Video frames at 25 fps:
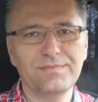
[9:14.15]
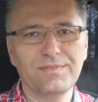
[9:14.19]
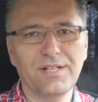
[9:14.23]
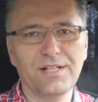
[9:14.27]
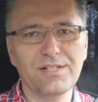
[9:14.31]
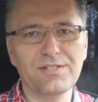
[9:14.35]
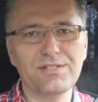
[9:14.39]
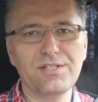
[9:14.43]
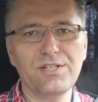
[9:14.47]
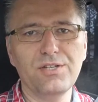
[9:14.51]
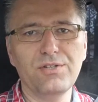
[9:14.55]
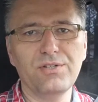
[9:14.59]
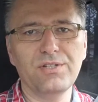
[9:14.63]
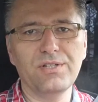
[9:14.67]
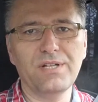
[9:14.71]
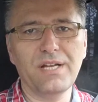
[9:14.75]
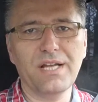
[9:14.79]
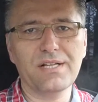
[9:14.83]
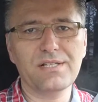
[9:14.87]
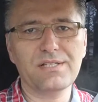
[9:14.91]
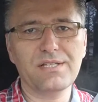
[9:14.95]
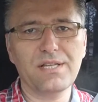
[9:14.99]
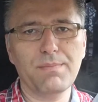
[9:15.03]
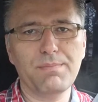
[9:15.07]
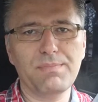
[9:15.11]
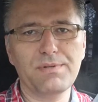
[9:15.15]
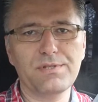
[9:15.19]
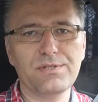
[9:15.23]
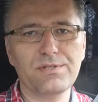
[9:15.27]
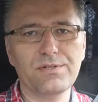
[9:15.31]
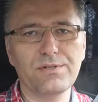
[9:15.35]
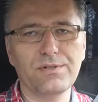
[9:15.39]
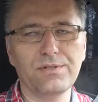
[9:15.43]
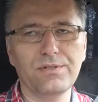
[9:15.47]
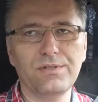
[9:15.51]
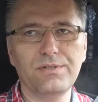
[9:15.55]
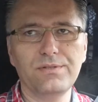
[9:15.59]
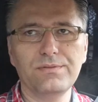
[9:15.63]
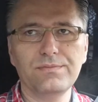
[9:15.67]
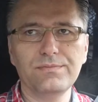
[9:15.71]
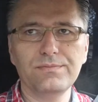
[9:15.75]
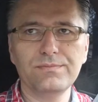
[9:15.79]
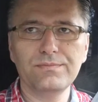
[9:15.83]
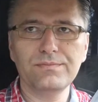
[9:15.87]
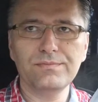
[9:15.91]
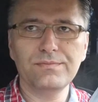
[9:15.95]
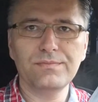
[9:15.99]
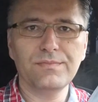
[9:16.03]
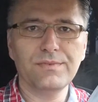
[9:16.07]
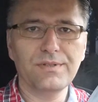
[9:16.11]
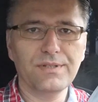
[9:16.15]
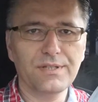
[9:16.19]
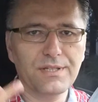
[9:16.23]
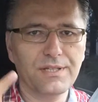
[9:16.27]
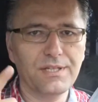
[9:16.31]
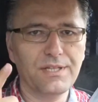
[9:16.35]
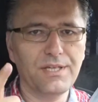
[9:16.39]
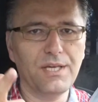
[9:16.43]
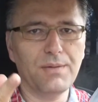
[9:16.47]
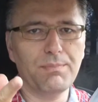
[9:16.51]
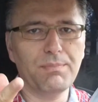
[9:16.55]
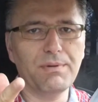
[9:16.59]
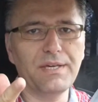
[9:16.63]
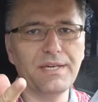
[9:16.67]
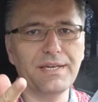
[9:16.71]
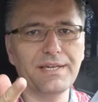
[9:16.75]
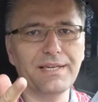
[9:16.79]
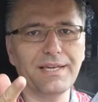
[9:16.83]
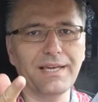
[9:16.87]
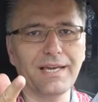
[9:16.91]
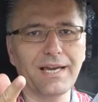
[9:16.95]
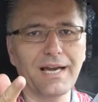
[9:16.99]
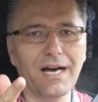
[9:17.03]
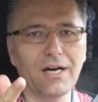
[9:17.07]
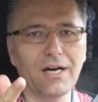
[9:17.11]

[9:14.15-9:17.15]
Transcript: I'll see you in the next episode. Keep geeking